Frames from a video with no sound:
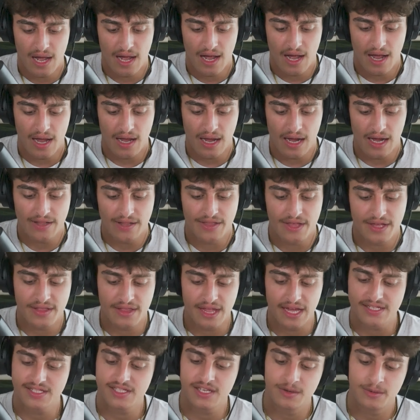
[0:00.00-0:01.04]
I think
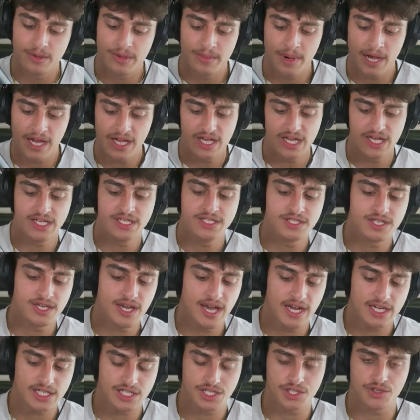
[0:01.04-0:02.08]
that's gonna be my in to
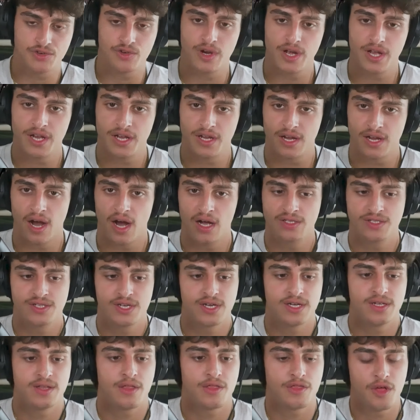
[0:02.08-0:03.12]
actually creating
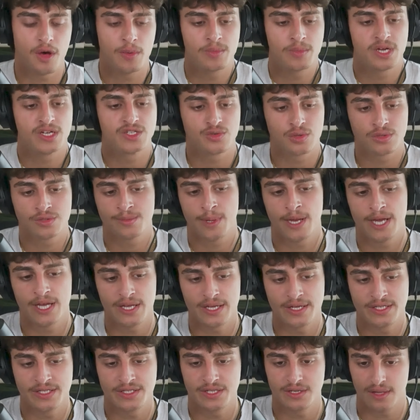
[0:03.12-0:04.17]
content. Thumbnails was my
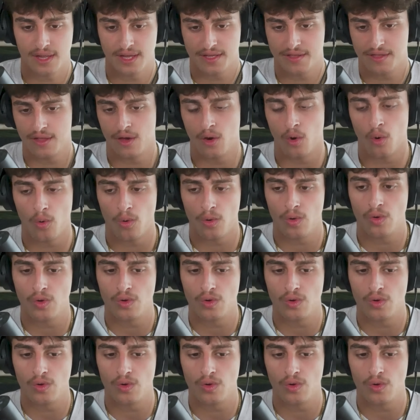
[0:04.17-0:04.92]
in to like the whole